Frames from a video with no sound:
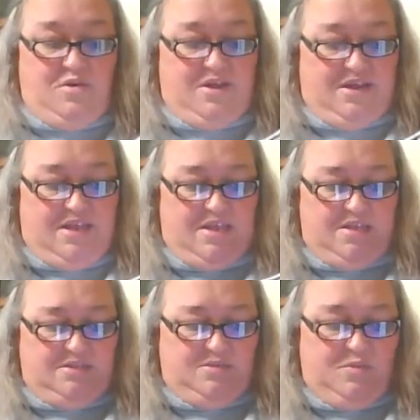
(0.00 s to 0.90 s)
It
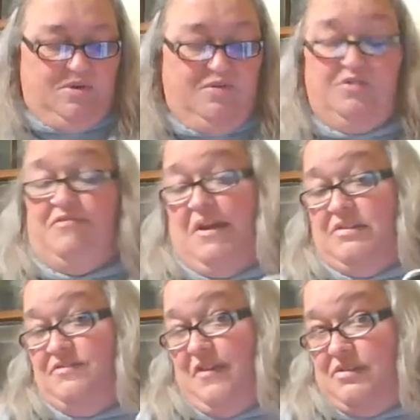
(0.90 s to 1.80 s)
is one of her
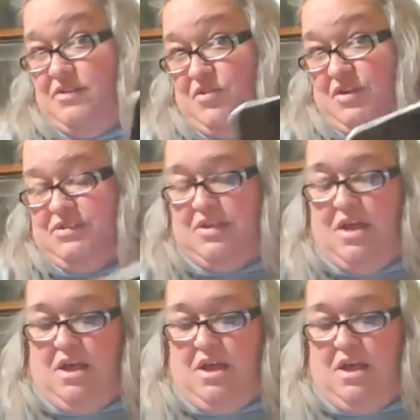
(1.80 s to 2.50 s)
Fanged Fae series.